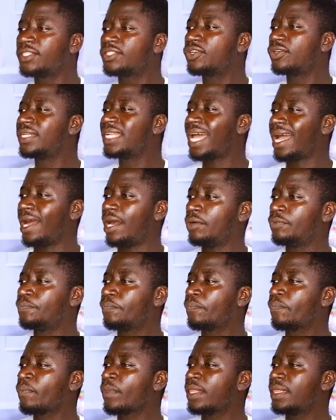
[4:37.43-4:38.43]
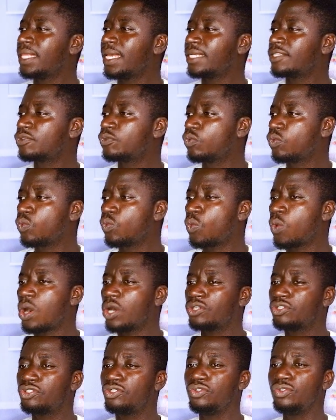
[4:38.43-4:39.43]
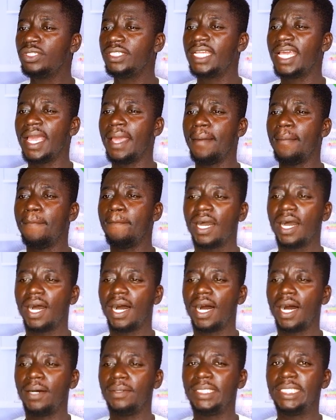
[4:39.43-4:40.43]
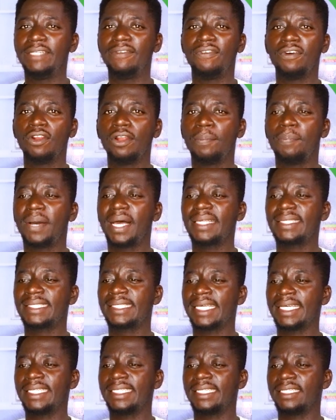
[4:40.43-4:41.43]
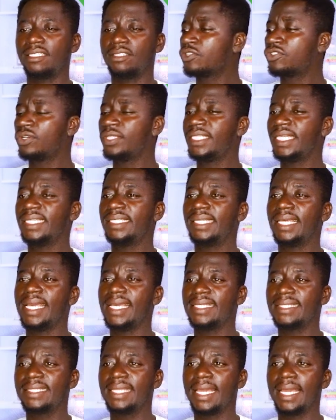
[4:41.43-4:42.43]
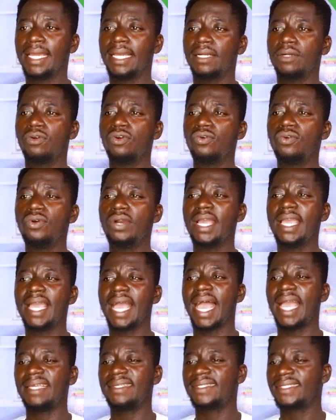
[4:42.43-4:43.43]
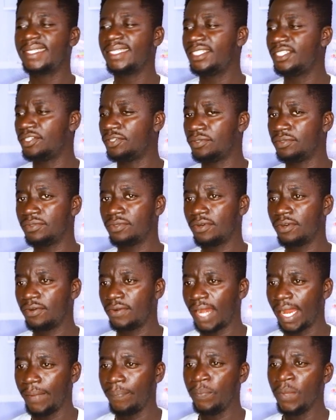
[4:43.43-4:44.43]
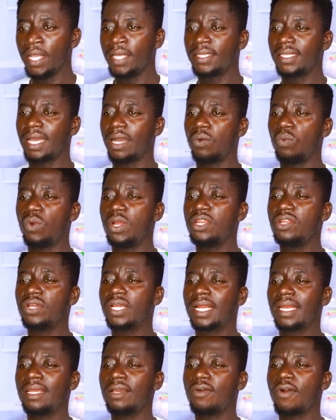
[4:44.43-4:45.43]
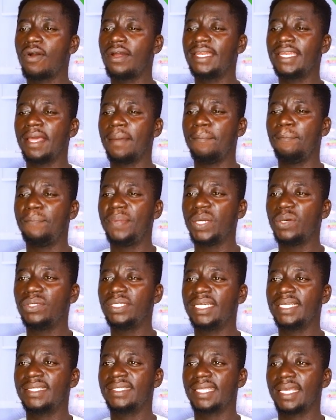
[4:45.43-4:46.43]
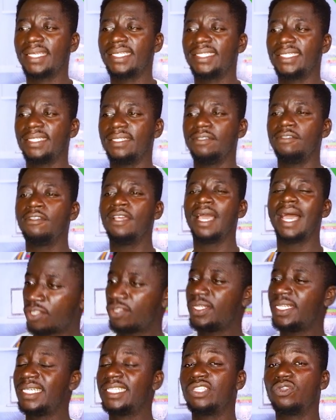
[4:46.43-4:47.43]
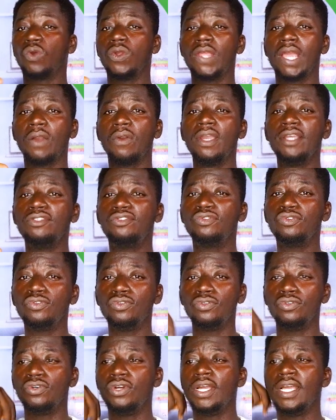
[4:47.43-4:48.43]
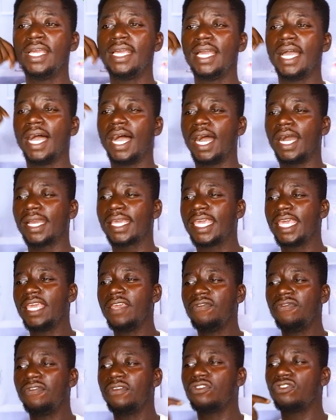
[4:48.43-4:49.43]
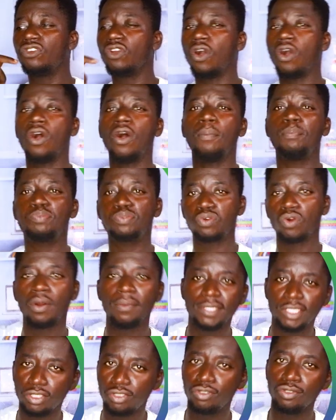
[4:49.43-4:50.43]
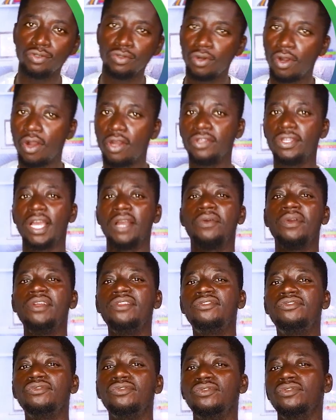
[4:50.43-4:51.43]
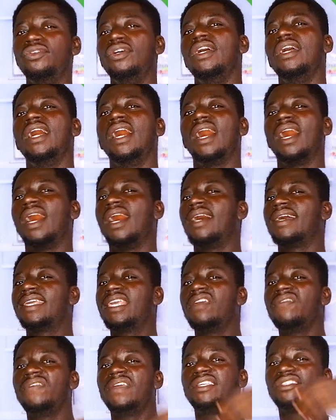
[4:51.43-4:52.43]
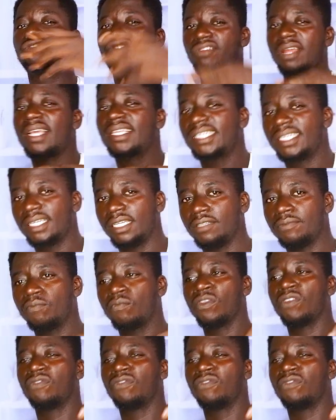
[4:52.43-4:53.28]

So now let's walk through the uh, developer section. So this is the Google A I Studio. All right, now when you click on the build section, so this is where you are going to uh, give your prompt to, or you are going to uh, give instruction